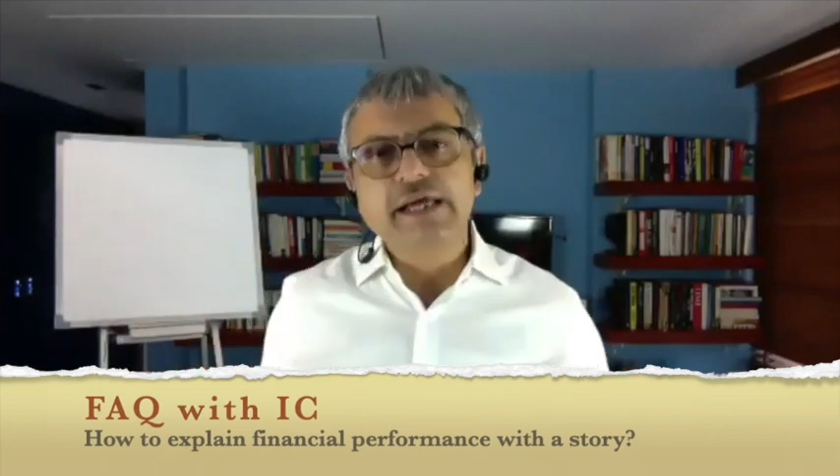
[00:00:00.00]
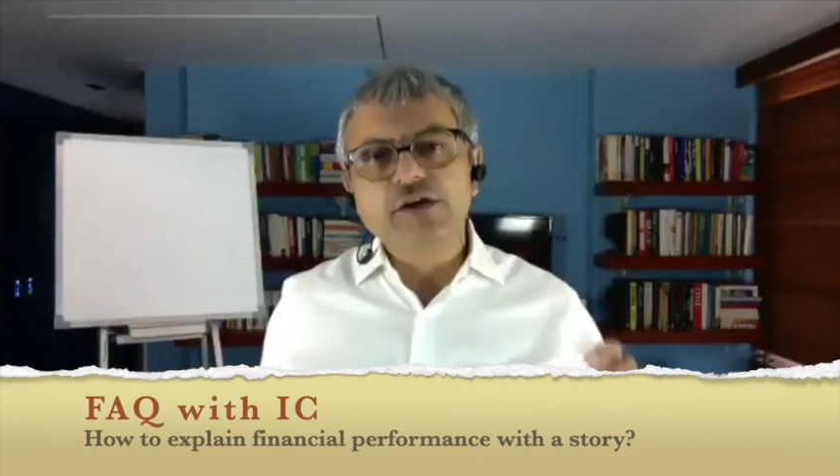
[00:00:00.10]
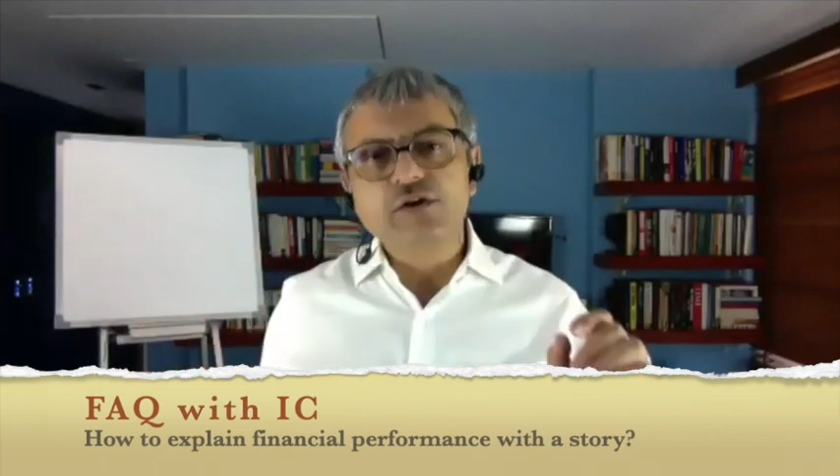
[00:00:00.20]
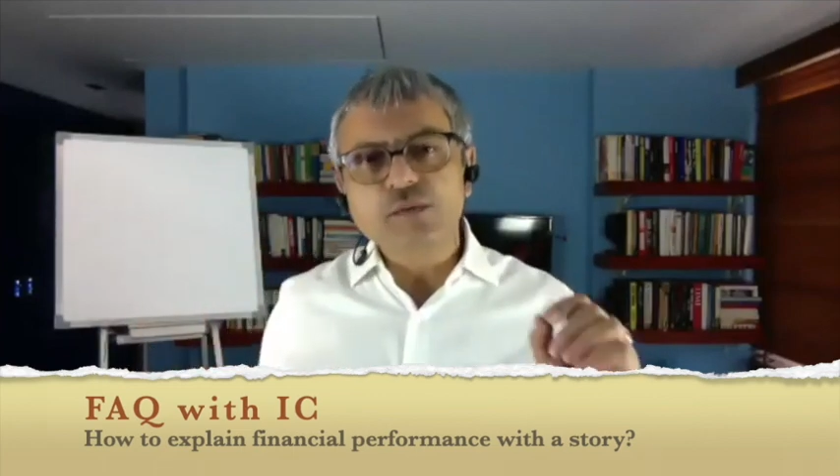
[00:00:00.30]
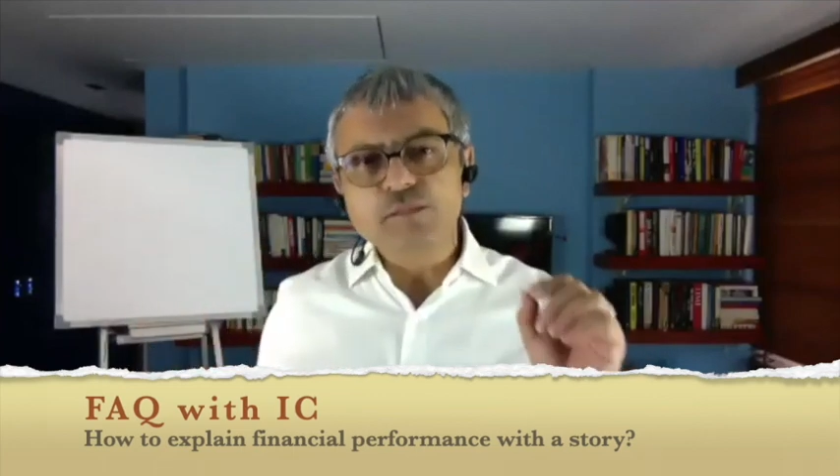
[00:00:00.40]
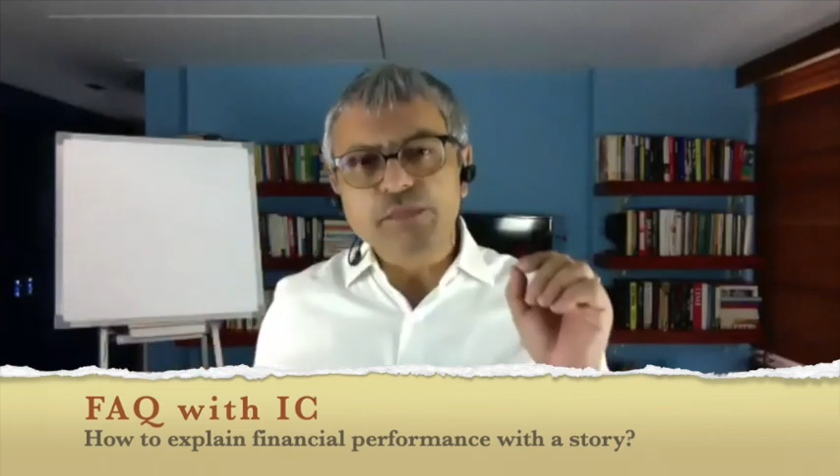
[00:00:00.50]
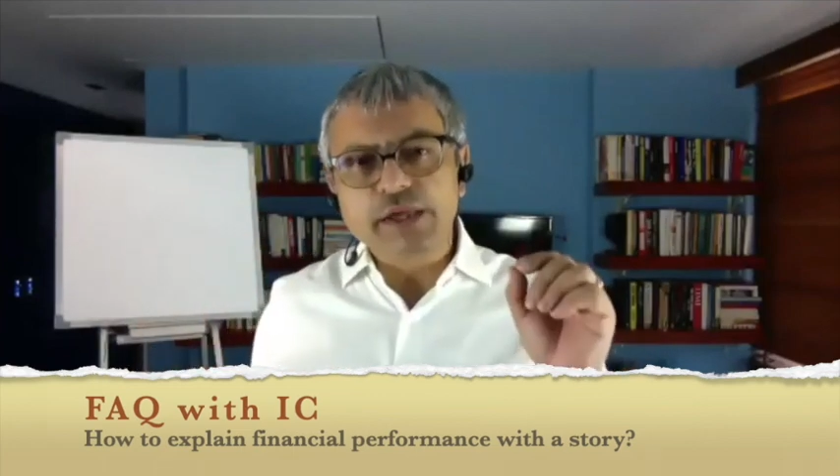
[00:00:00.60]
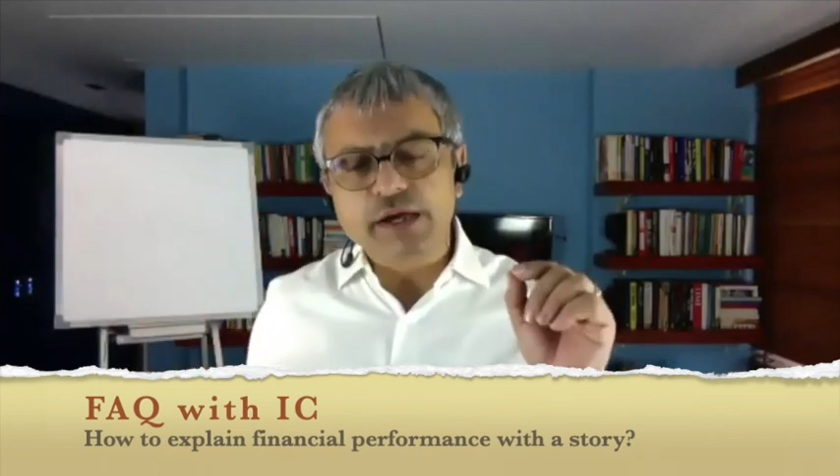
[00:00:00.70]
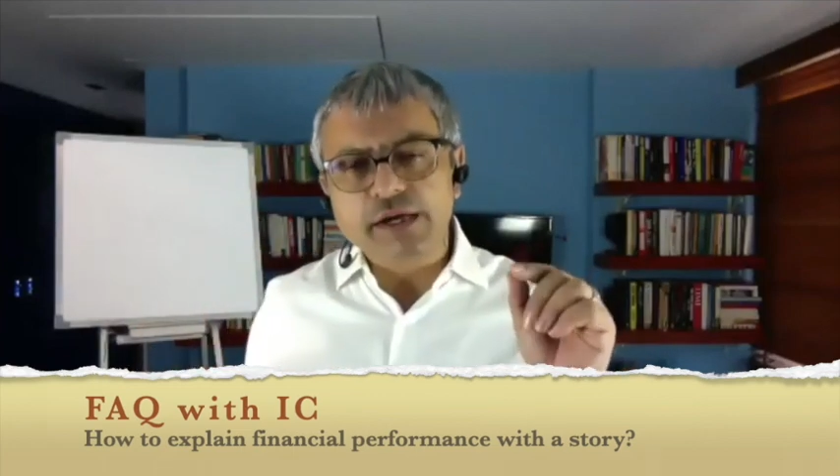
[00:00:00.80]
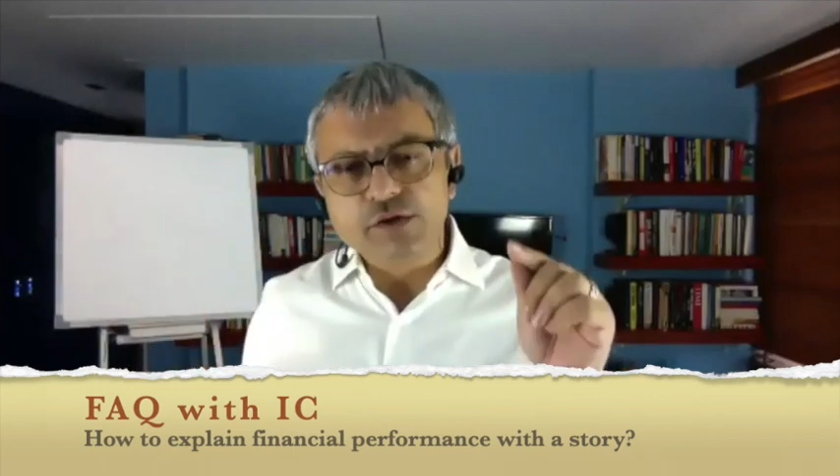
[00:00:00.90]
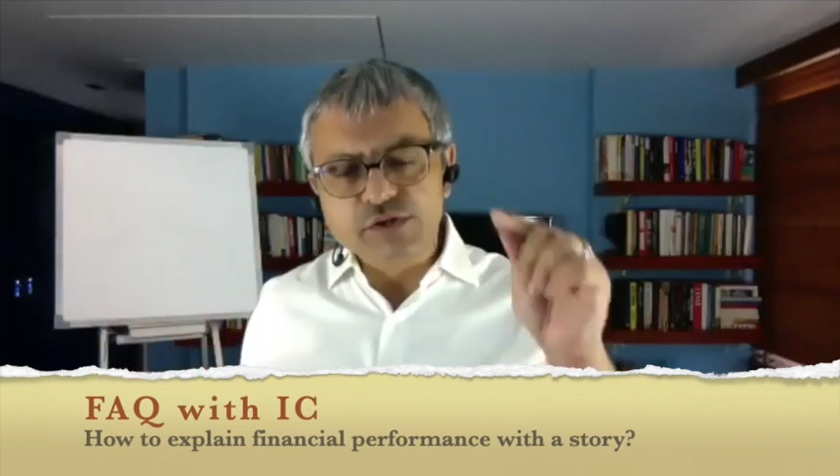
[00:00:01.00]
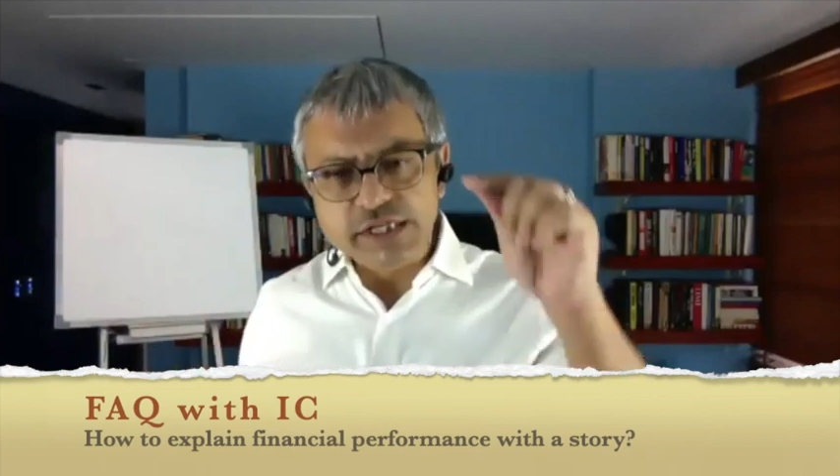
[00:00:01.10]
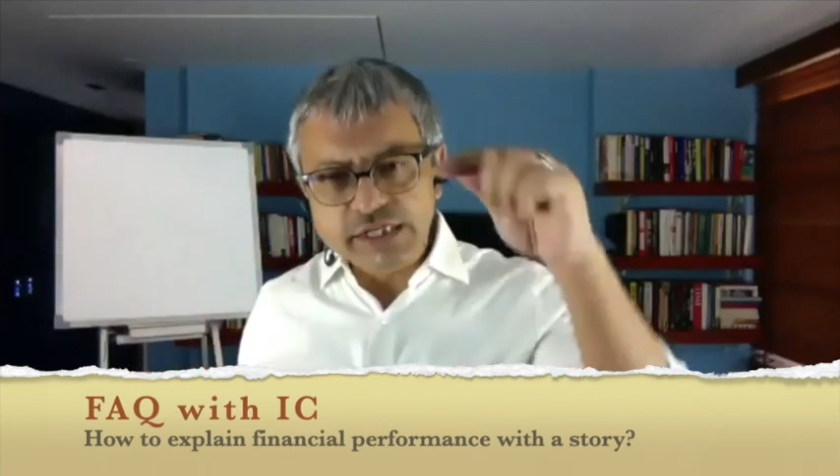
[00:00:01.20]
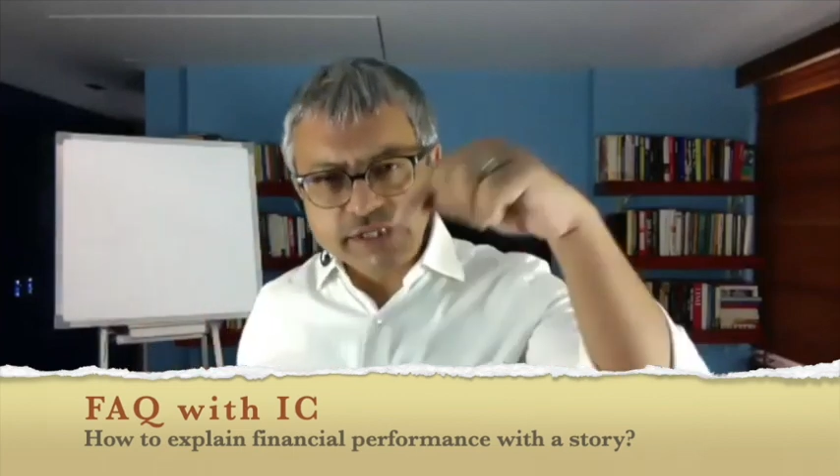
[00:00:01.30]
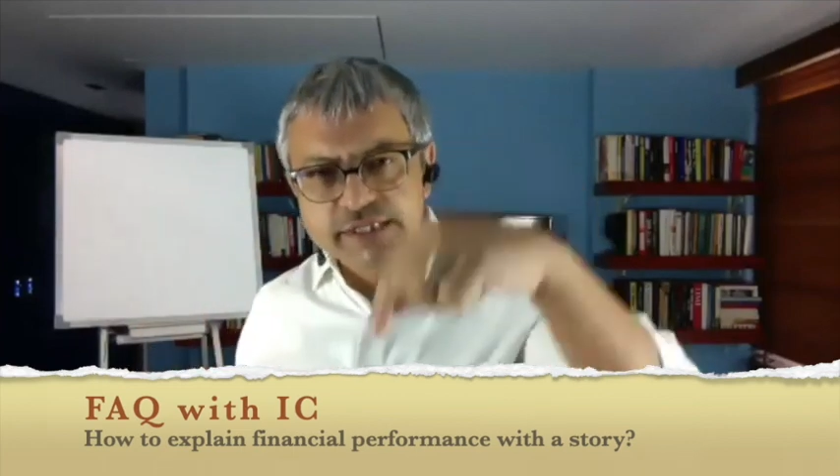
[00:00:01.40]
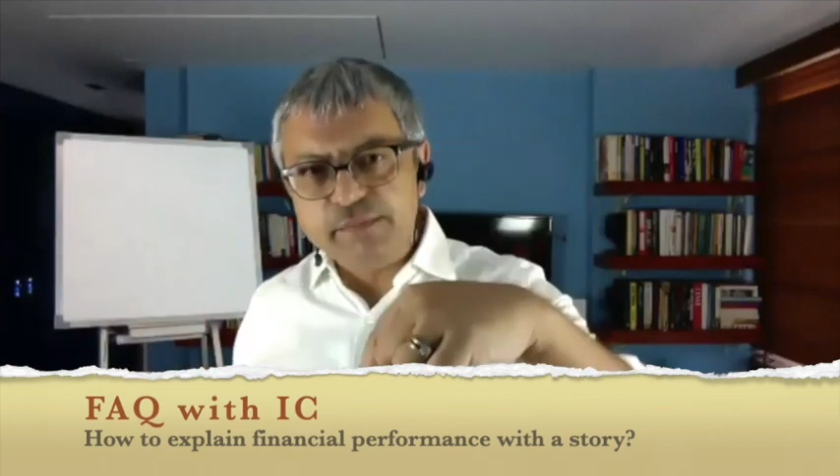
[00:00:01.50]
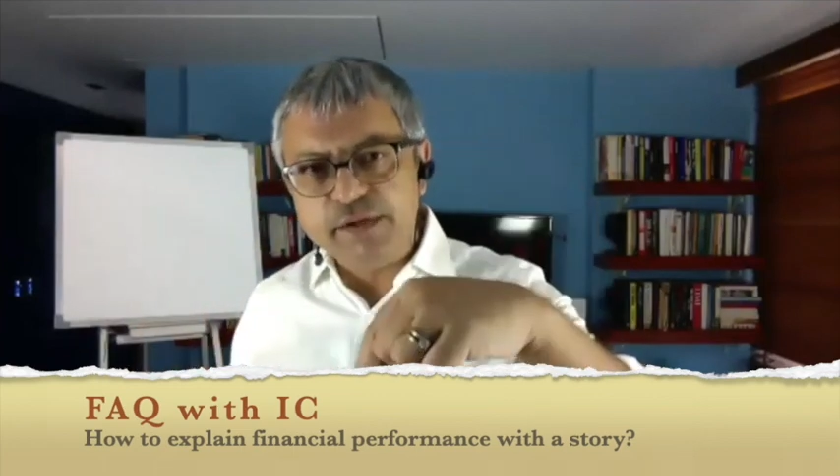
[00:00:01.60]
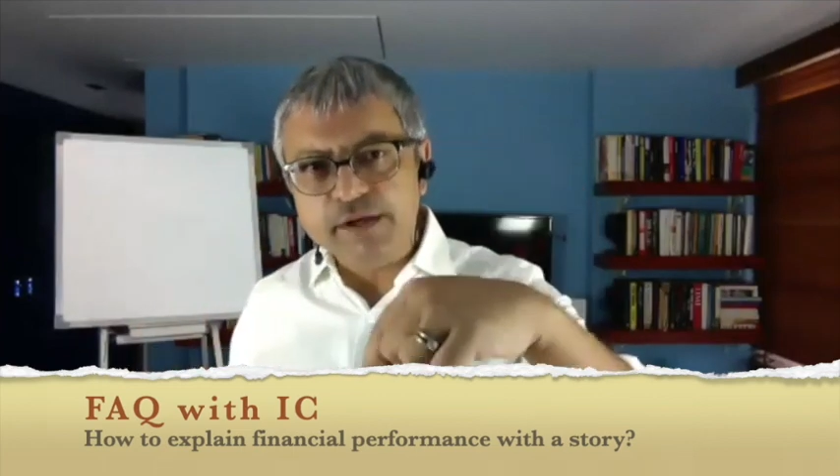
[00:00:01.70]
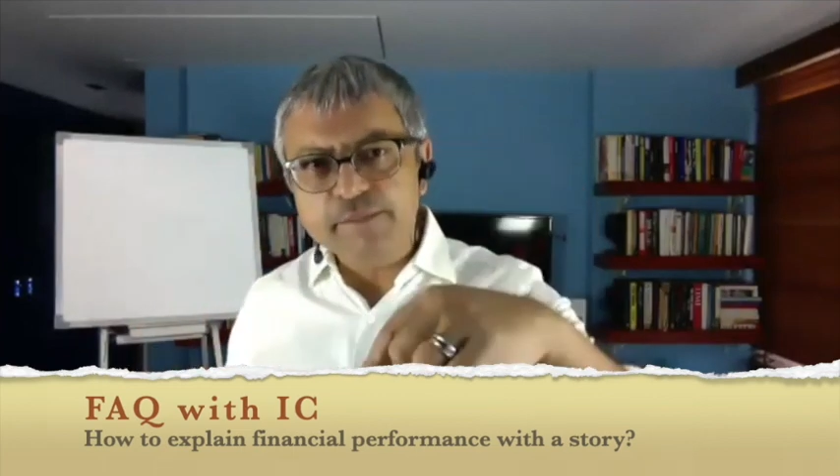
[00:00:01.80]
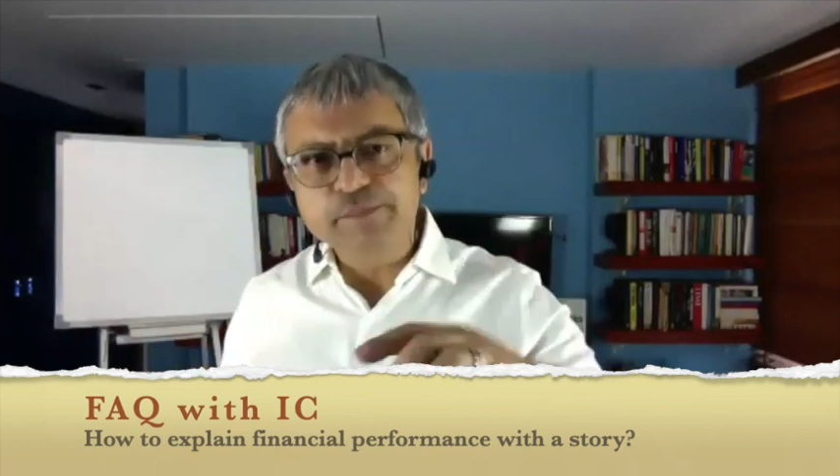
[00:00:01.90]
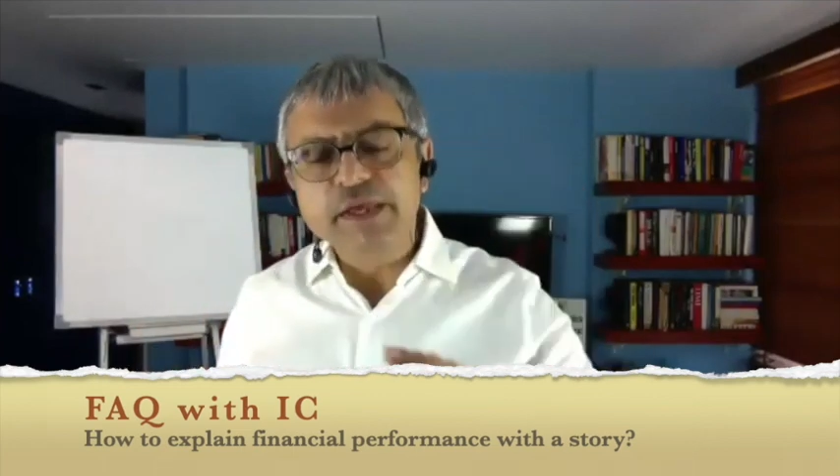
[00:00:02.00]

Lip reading: you see this dip here?